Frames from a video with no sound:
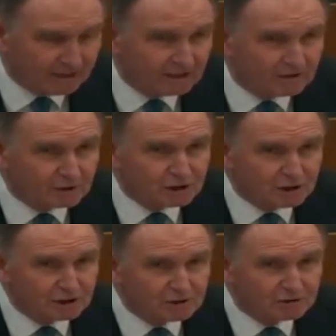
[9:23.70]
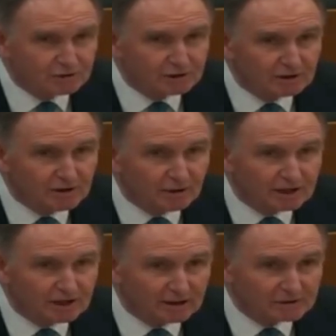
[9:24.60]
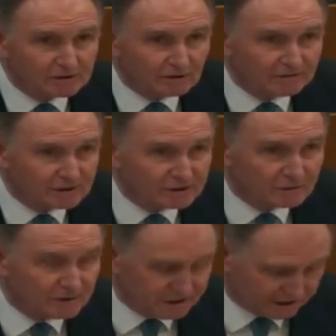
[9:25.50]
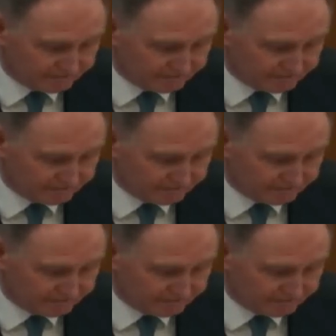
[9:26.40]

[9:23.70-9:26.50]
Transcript: The judge took no account of this risk.